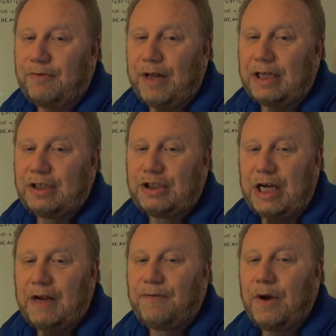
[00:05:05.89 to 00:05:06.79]
for that
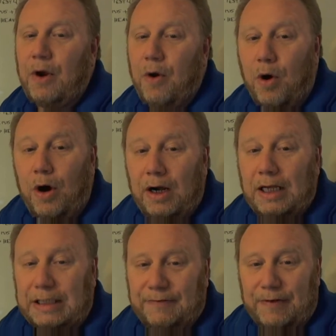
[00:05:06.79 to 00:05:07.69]
shift, or at
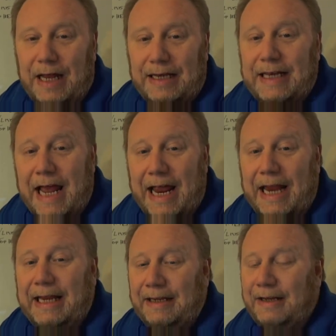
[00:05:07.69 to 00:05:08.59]
least for that
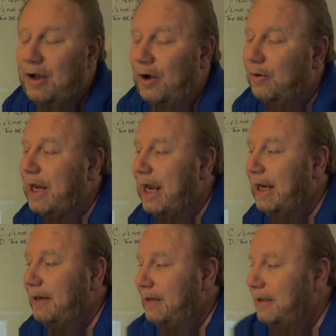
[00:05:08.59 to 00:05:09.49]
day. Okay.